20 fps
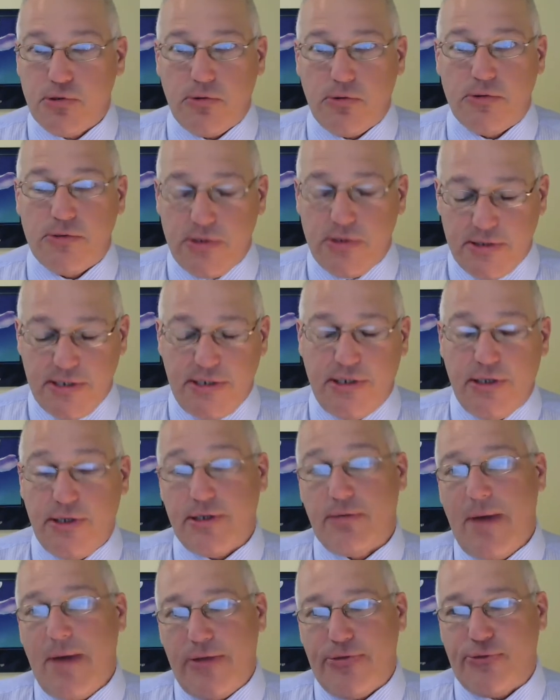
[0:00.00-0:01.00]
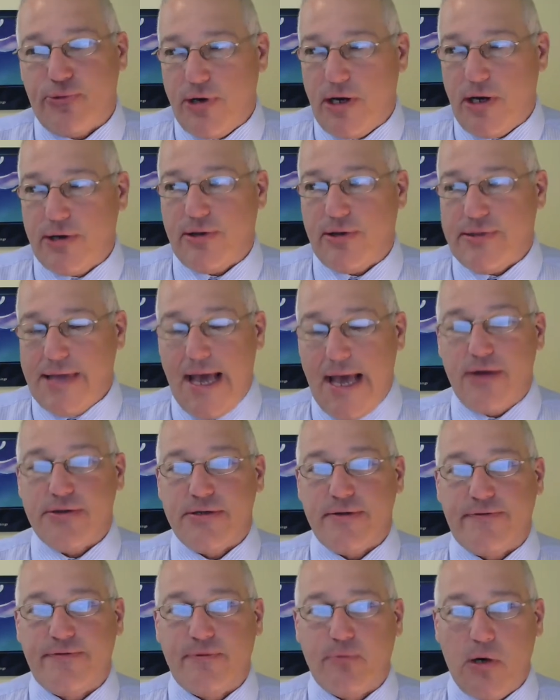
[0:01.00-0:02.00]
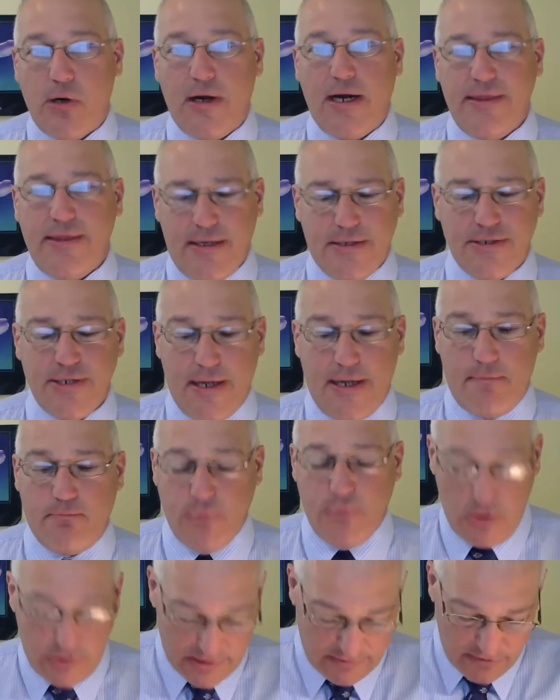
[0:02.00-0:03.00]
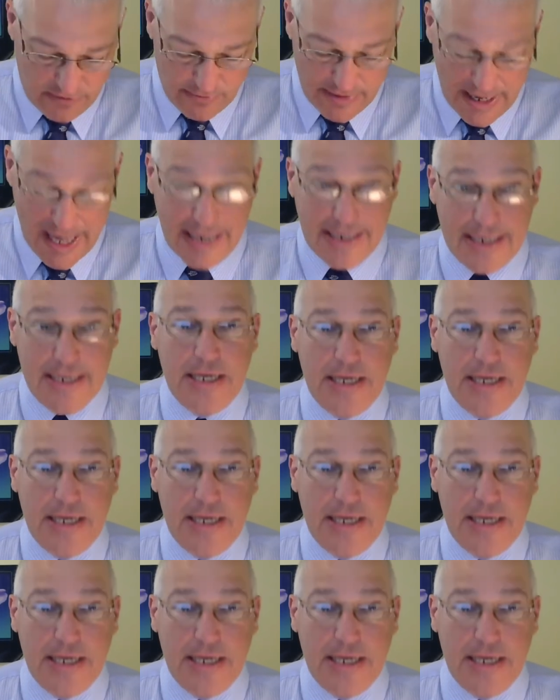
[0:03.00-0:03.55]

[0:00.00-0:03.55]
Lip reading: stealing about $300,000 from her. I think she got most of it back.